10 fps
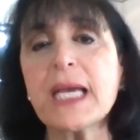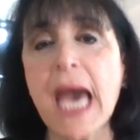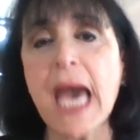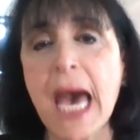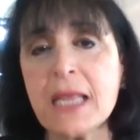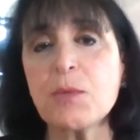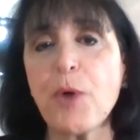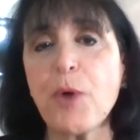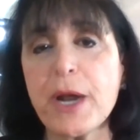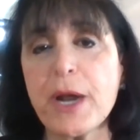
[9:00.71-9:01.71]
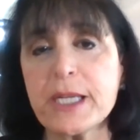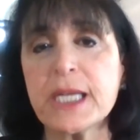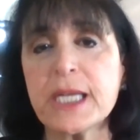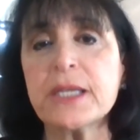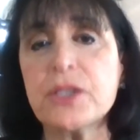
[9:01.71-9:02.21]
What can the
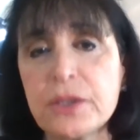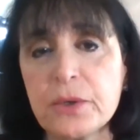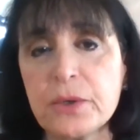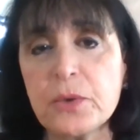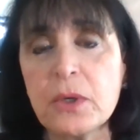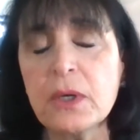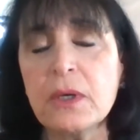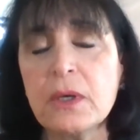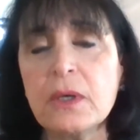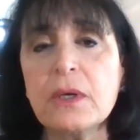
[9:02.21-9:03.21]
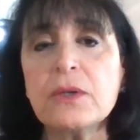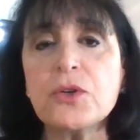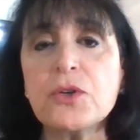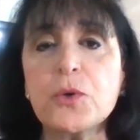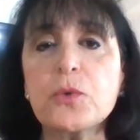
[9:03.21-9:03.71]
president do
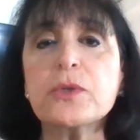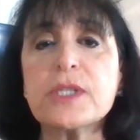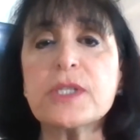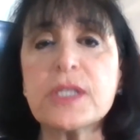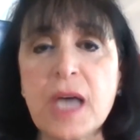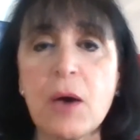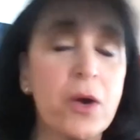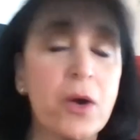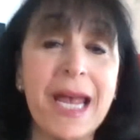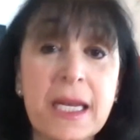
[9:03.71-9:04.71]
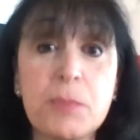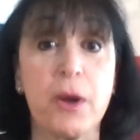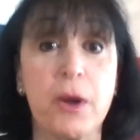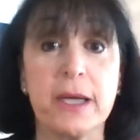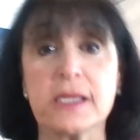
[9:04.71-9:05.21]
to stop, or any
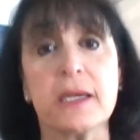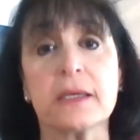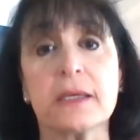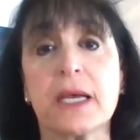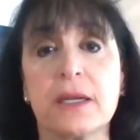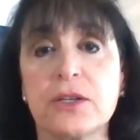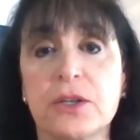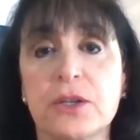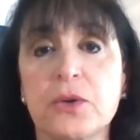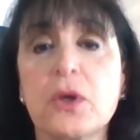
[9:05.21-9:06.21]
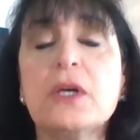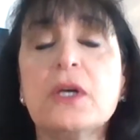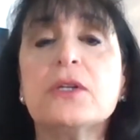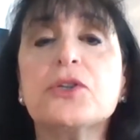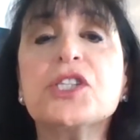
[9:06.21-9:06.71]
president can do
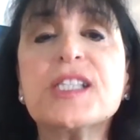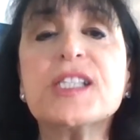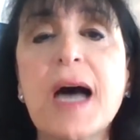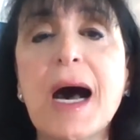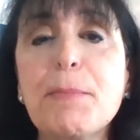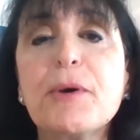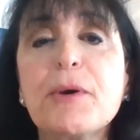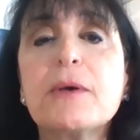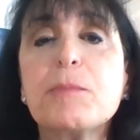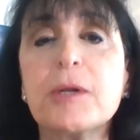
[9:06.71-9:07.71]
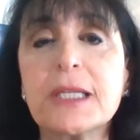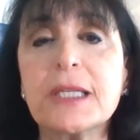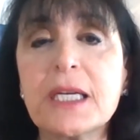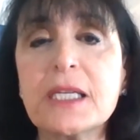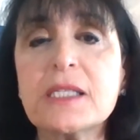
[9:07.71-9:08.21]
to stop
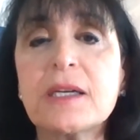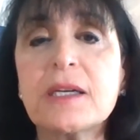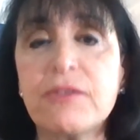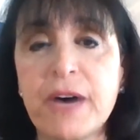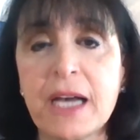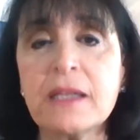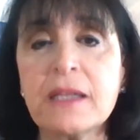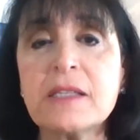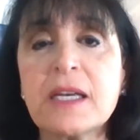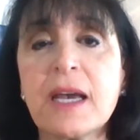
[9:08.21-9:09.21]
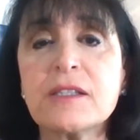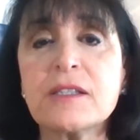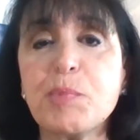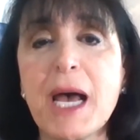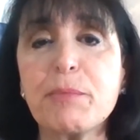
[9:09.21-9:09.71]
police violence
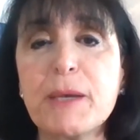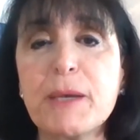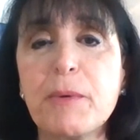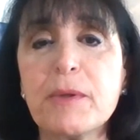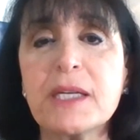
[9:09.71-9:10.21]
against Black people?